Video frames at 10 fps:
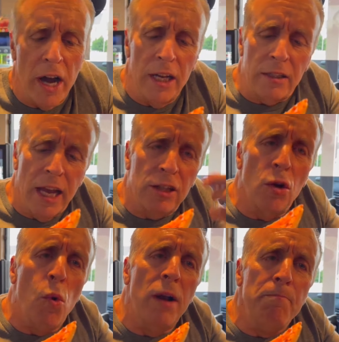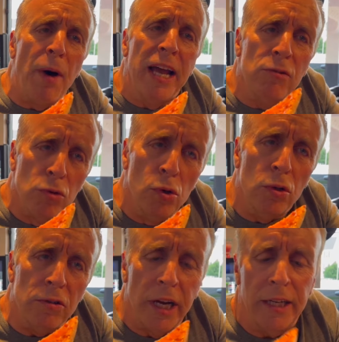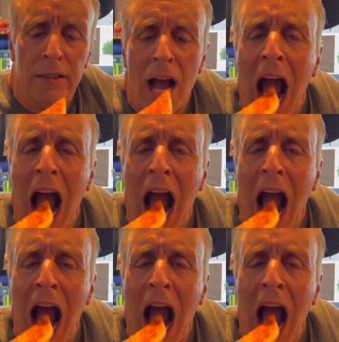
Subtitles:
So I'm going to take the one bite rule, right?